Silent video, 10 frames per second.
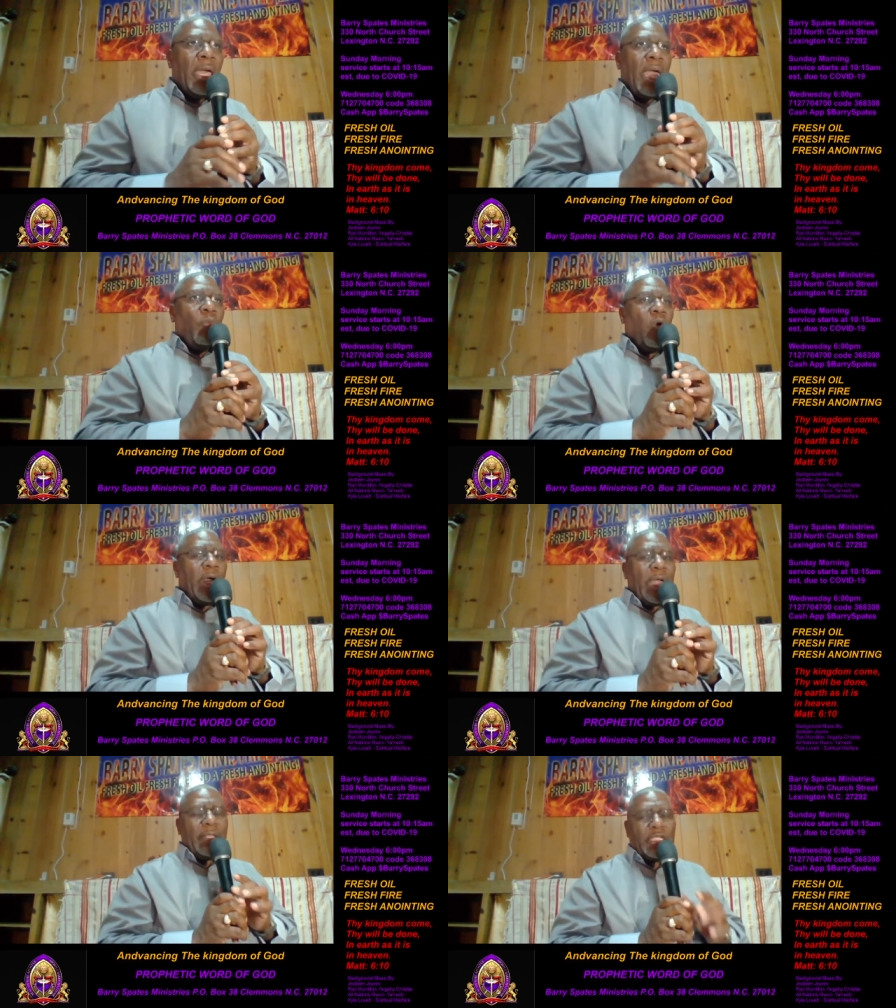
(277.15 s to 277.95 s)
And
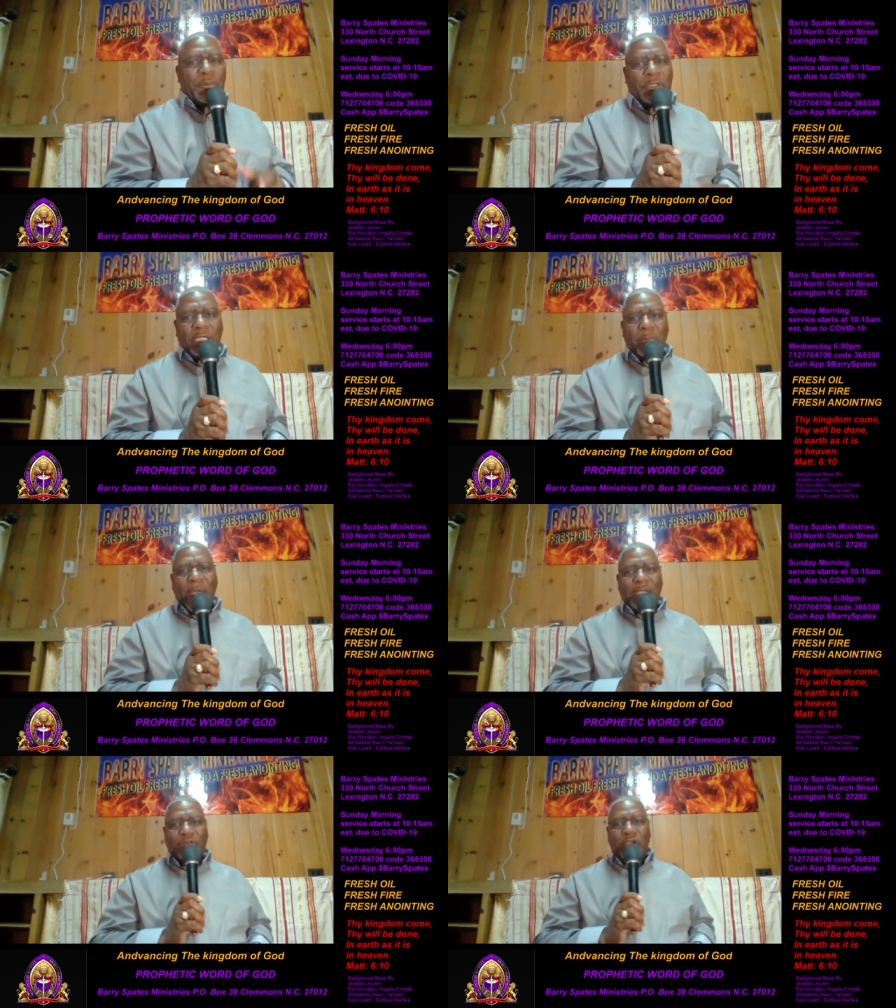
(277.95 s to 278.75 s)
one in this particular
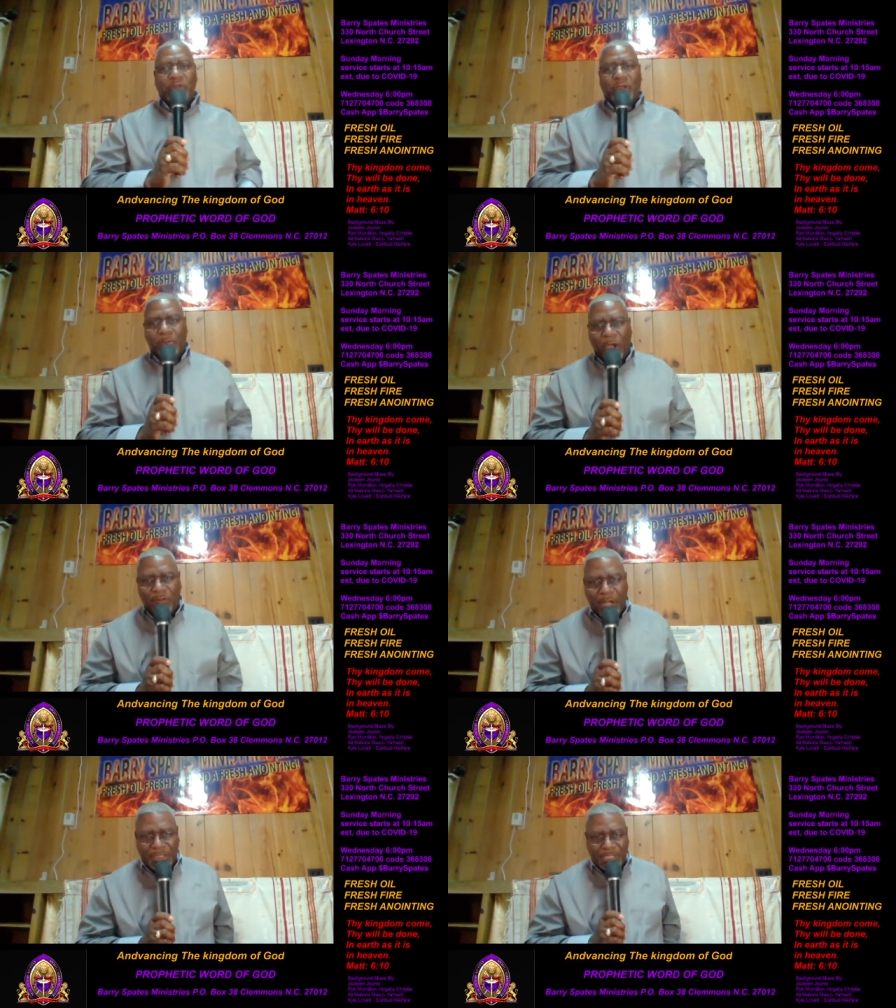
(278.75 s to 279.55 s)
passage of scripture, the
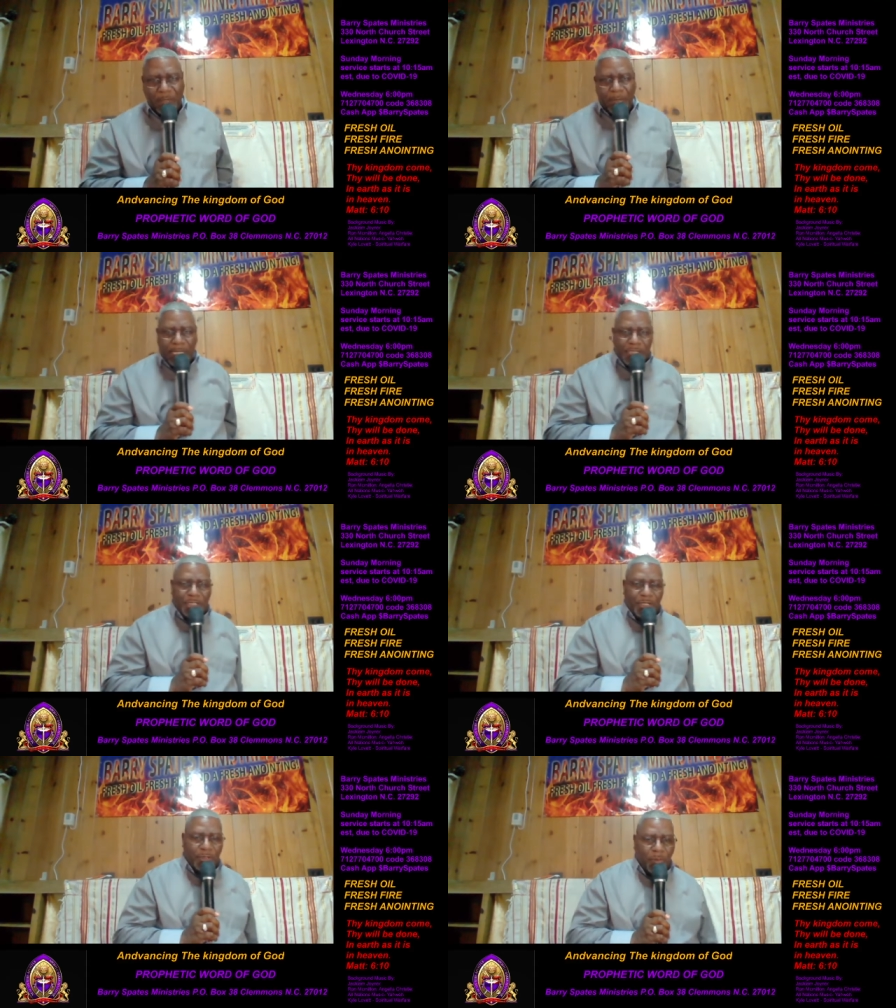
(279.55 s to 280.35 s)
prophet Isaiah begins
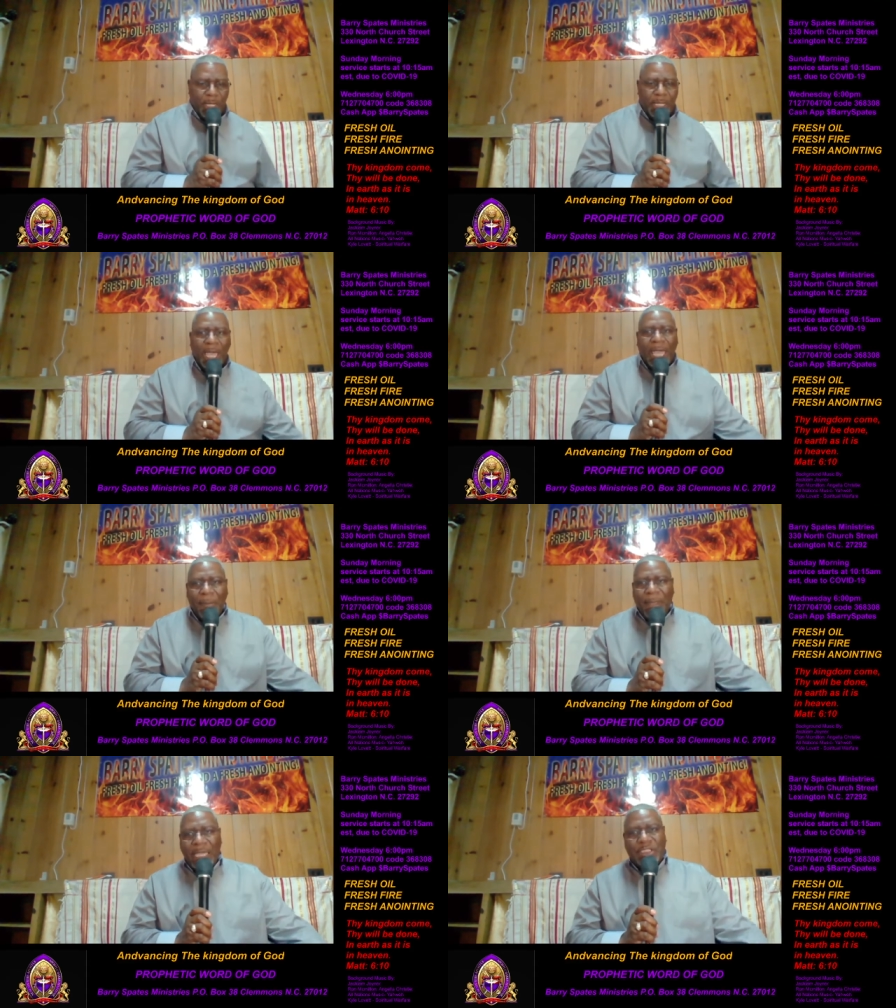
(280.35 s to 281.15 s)
to decree, he
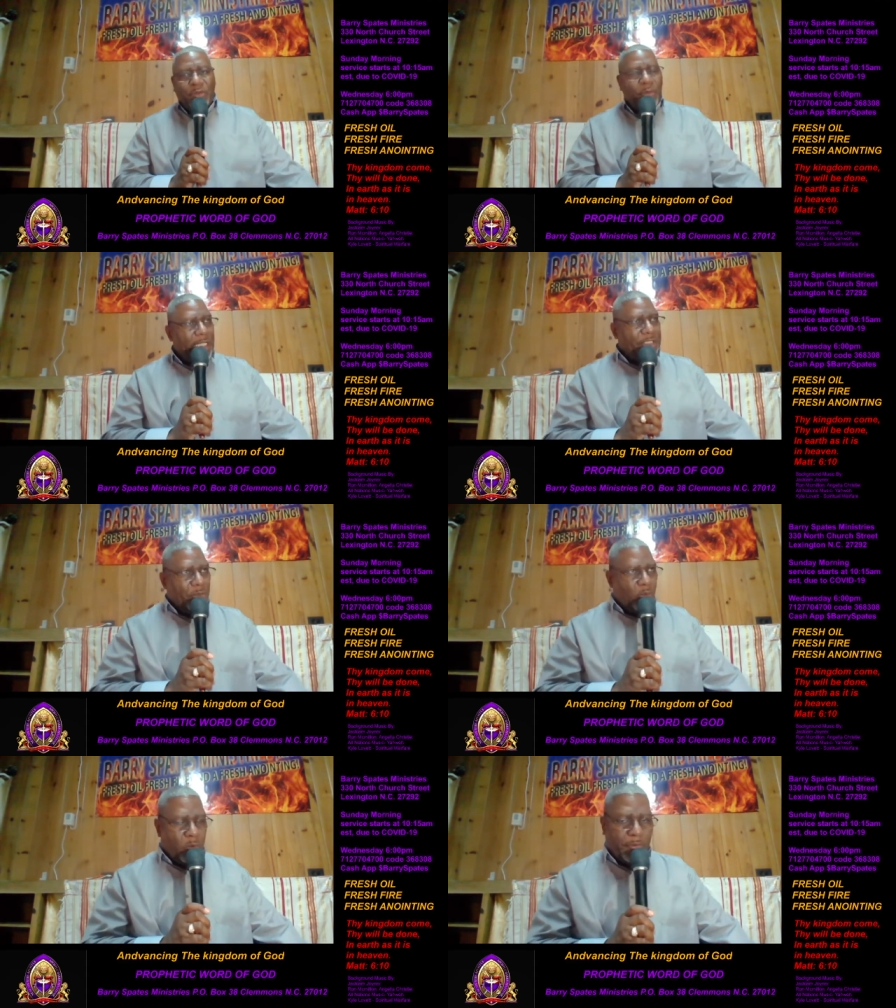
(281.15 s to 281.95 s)
begins to release
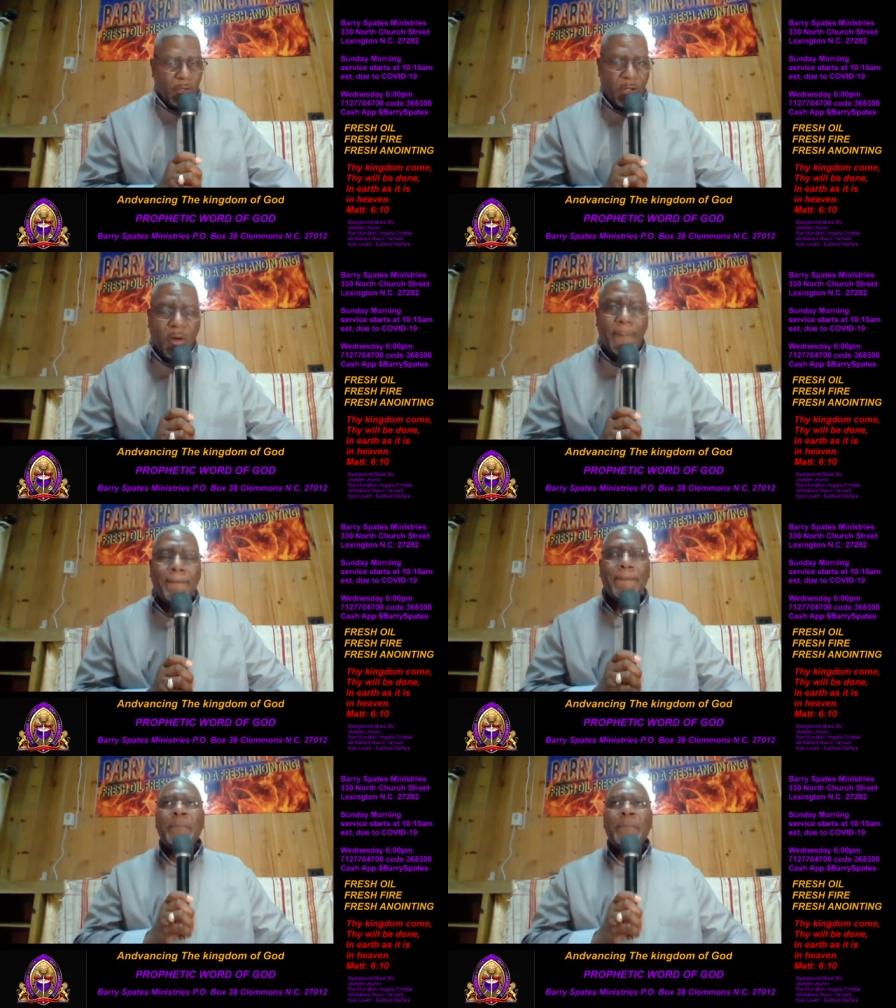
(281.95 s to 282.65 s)
the word of the Lord.